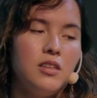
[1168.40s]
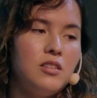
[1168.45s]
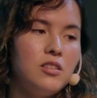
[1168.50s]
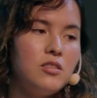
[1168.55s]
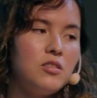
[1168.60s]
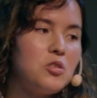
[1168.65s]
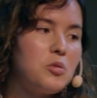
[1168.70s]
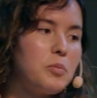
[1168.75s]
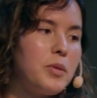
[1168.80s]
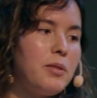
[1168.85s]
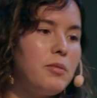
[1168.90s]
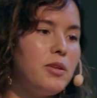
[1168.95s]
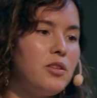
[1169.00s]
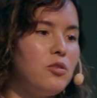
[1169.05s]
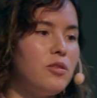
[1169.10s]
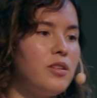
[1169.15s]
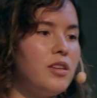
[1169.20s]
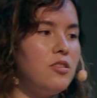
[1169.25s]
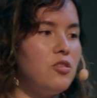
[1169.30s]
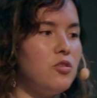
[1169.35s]
So maybe you
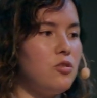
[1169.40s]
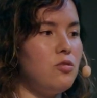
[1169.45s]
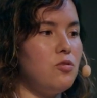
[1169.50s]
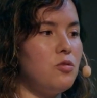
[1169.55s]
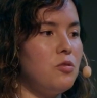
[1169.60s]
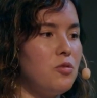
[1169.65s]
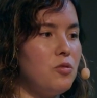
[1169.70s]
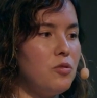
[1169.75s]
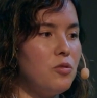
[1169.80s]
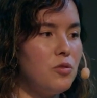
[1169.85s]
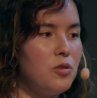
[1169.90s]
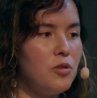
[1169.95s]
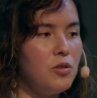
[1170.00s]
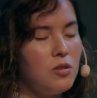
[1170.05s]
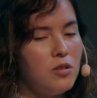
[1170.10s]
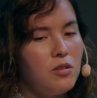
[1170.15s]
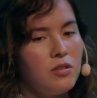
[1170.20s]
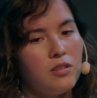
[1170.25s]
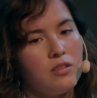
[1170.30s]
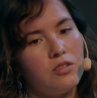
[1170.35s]
can just do
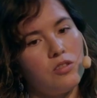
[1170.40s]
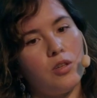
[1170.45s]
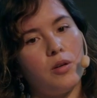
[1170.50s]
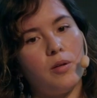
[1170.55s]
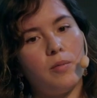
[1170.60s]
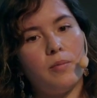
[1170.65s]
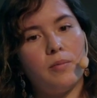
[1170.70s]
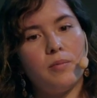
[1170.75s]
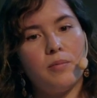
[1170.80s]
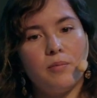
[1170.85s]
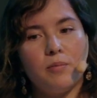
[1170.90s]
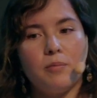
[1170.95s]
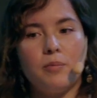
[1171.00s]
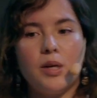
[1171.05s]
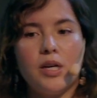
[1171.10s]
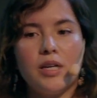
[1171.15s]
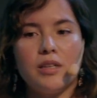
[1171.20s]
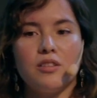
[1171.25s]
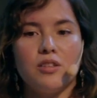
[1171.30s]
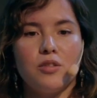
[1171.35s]
some
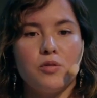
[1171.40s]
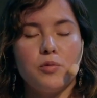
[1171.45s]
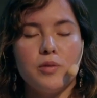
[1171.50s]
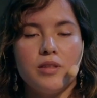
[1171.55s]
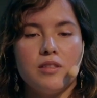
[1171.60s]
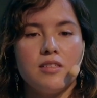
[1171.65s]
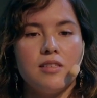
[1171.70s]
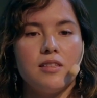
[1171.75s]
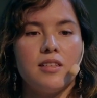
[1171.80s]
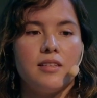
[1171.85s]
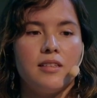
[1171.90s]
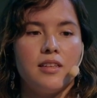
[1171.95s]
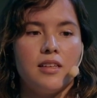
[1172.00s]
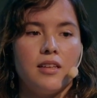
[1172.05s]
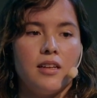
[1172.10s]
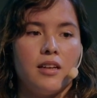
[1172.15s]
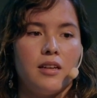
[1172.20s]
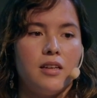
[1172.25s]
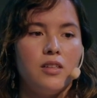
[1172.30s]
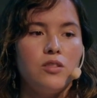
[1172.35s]
part with synthetic
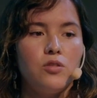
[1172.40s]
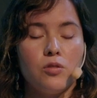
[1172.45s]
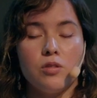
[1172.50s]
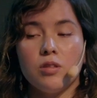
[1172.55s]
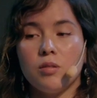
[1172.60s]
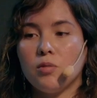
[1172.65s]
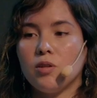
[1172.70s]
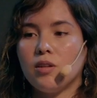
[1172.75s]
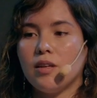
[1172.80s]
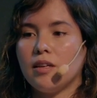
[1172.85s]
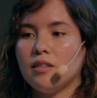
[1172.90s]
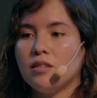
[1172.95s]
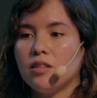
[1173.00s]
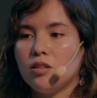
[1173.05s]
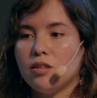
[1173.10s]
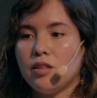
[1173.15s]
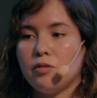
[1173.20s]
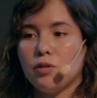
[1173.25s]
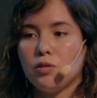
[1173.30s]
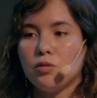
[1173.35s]
data to simulate
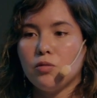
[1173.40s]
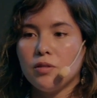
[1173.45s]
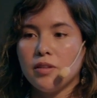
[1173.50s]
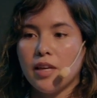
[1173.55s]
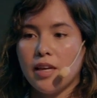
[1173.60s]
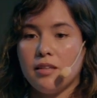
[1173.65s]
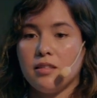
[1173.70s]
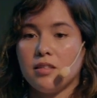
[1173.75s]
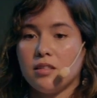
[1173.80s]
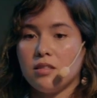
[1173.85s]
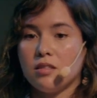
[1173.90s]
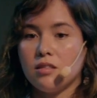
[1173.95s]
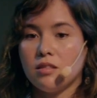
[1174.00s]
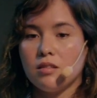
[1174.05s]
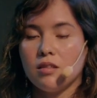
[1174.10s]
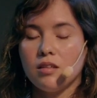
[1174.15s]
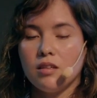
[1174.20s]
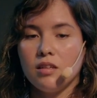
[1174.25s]
difficult cases.